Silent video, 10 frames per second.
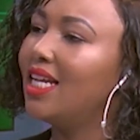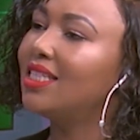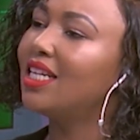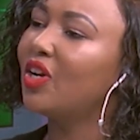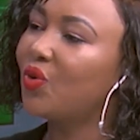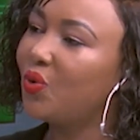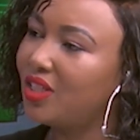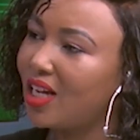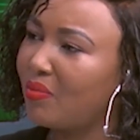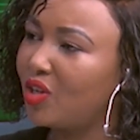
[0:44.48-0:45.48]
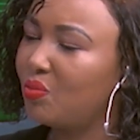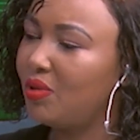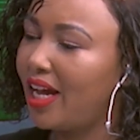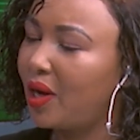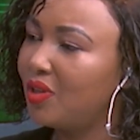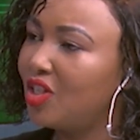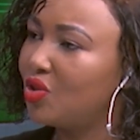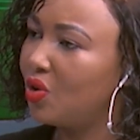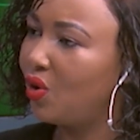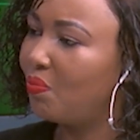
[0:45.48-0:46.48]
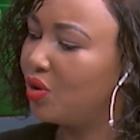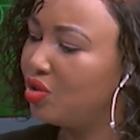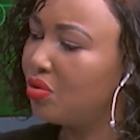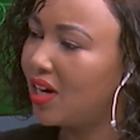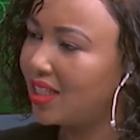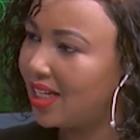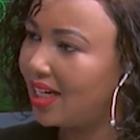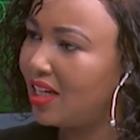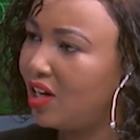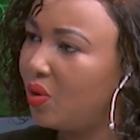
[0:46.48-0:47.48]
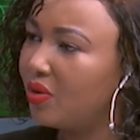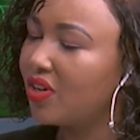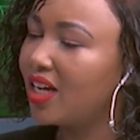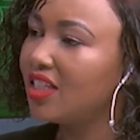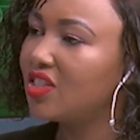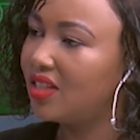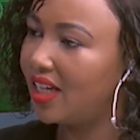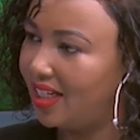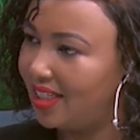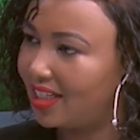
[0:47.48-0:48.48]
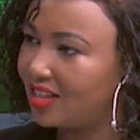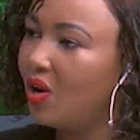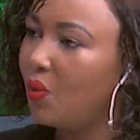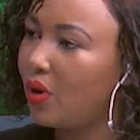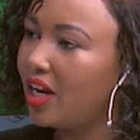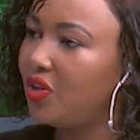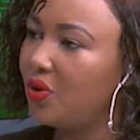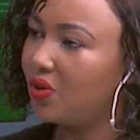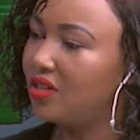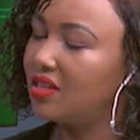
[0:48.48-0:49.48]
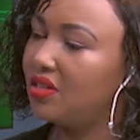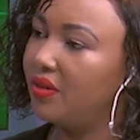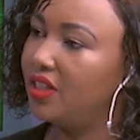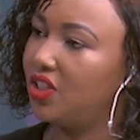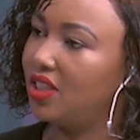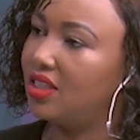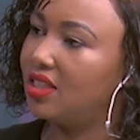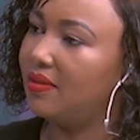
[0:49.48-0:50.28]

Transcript: Is it a good time then to be in equities or not? Because you're on a 10-year low with regards to the index. What are your considerations?